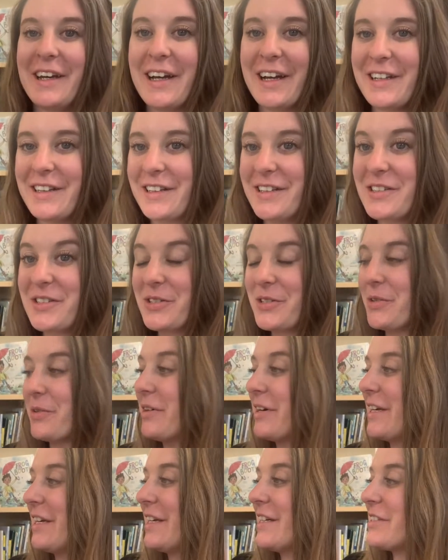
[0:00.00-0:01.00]
And the
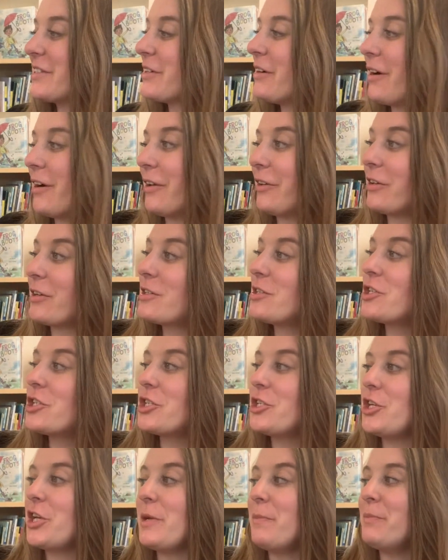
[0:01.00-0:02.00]
story is called
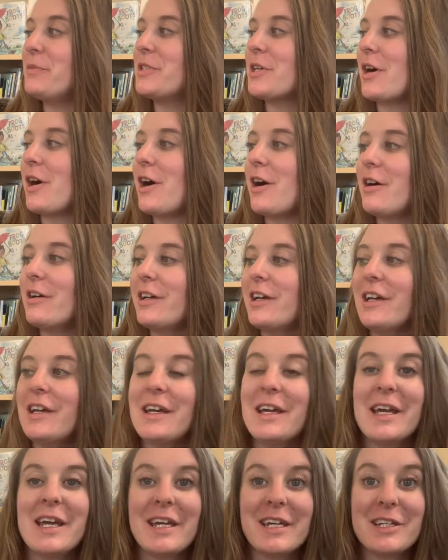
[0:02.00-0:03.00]
Sheepdog
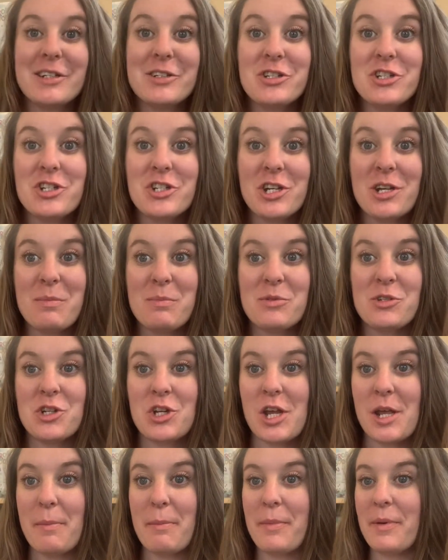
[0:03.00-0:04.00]
and
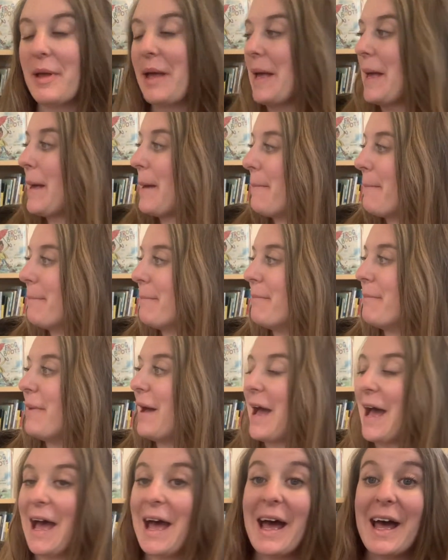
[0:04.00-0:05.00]
Sheep
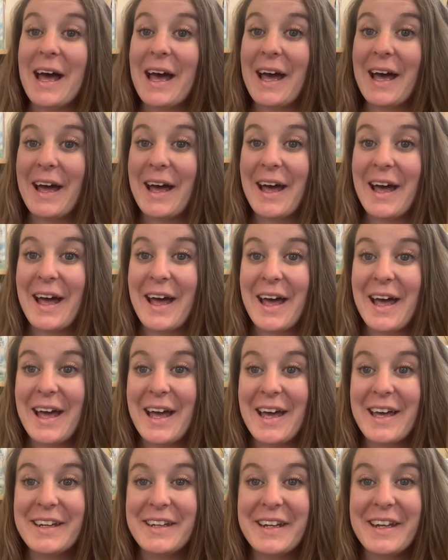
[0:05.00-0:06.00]

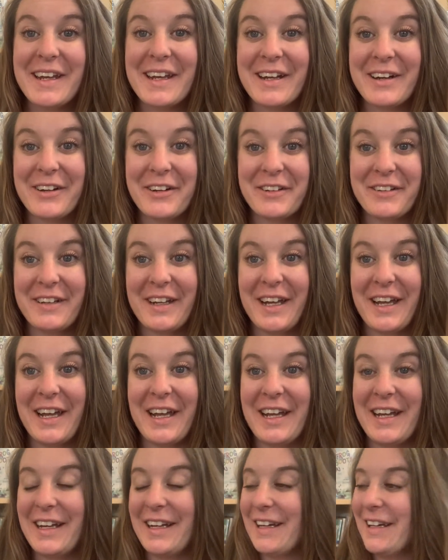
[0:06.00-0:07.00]
Bad Hair
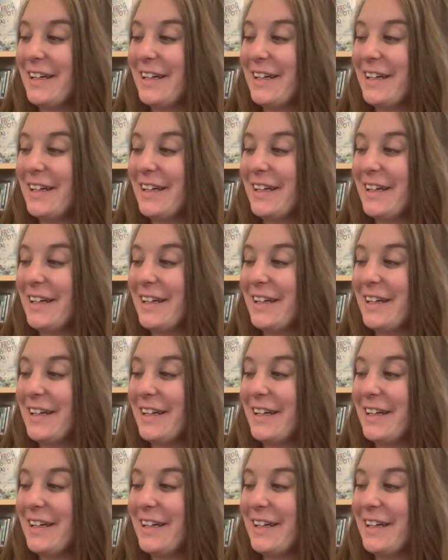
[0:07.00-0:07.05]
Day.